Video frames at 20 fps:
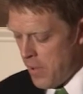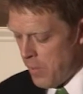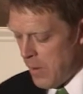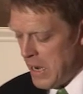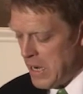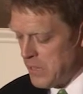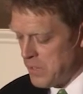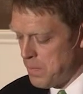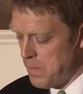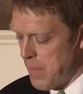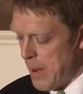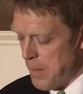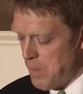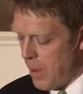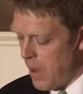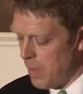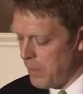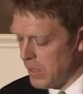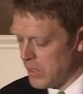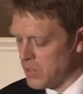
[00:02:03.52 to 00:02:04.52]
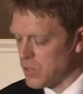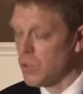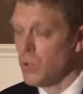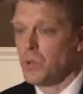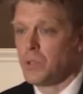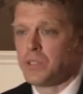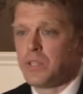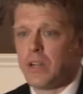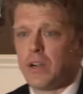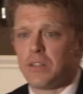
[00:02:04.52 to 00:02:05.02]
raised by public
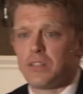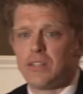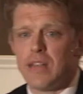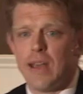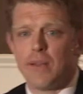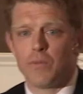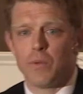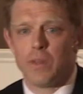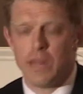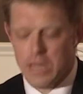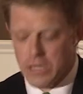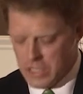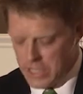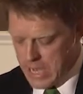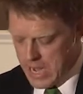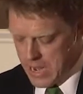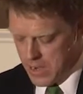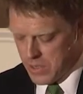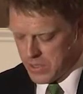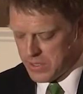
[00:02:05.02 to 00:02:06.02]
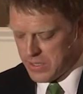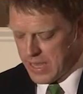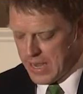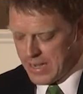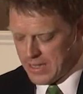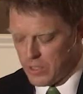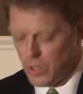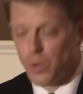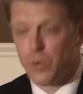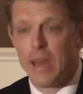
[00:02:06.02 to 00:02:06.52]
schools that are staffed with educators
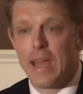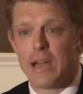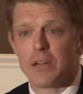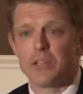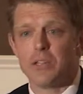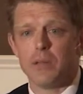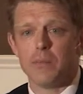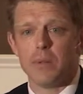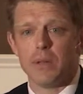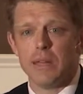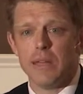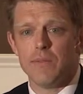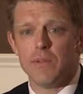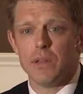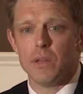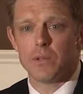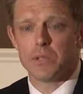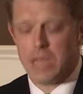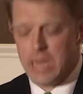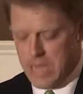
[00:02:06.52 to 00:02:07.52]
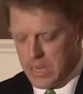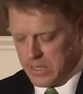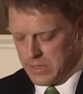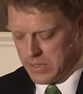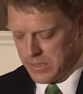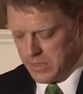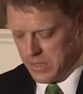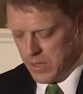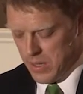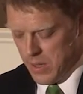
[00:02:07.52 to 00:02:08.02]
that don't actually believe in those
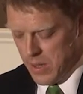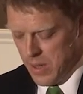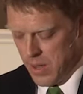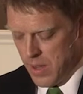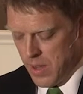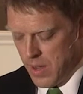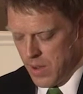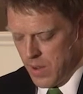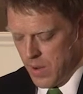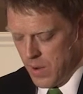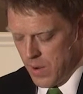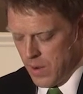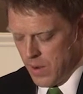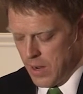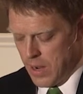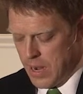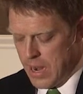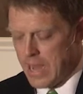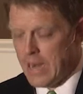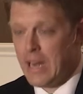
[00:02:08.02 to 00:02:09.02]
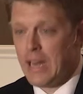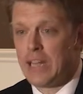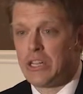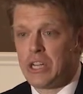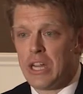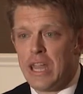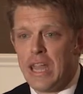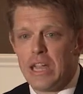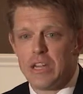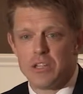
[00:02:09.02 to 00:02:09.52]
kids, and an
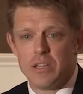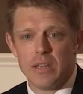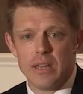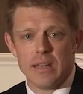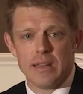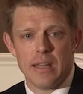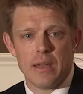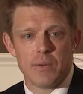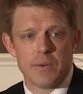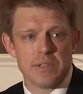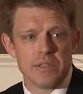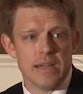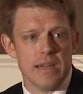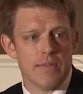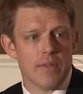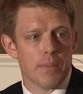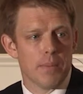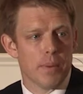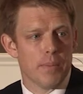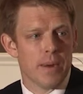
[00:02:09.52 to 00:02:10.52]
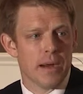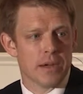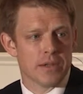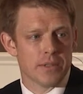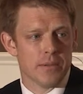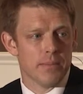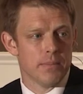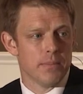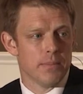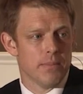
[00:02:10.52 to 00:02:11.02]
education that they receive that
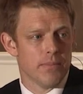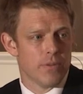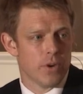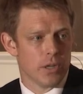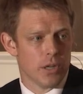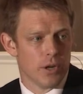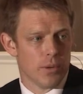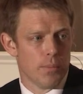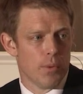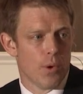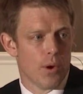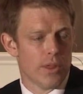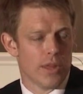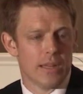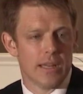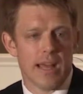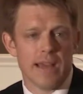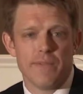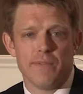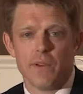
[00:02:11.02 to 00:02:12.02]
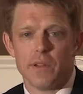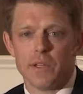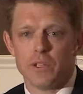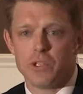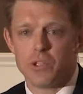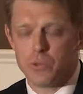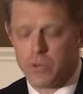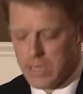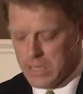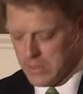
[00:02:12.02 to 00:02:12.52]
prepares them for little more than life on the
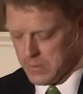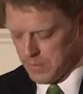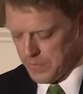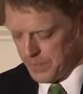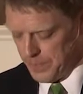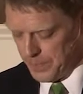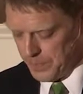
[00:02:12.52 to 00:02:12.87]
street.